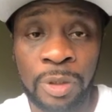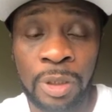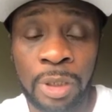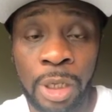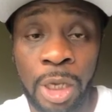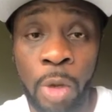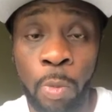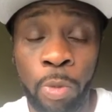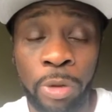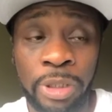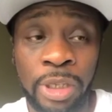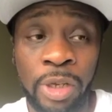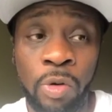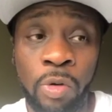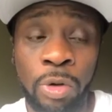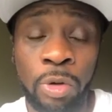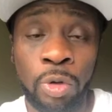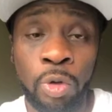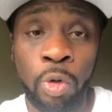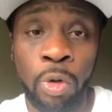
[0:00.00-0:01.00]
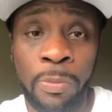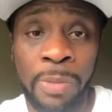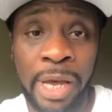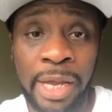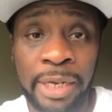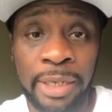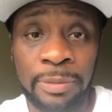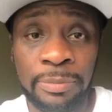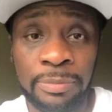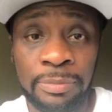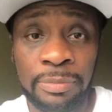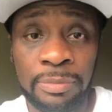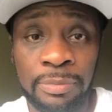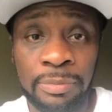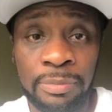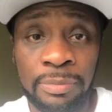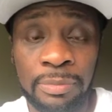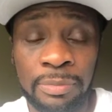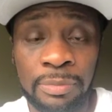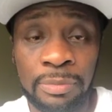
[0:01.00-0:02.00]
And what they're going to do about it.
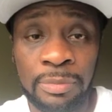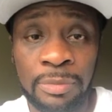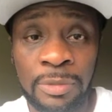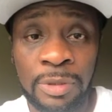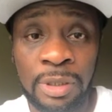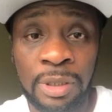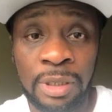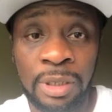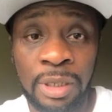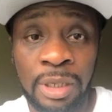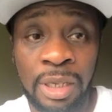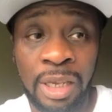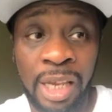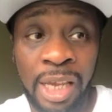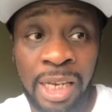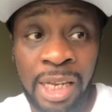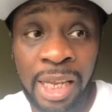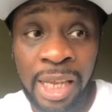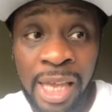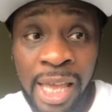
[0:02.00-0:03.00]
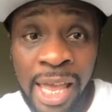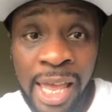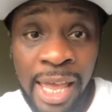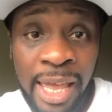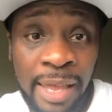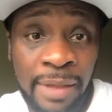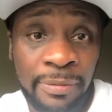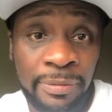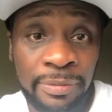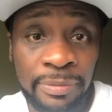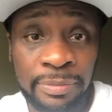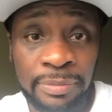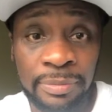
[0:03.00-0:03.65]
And they have.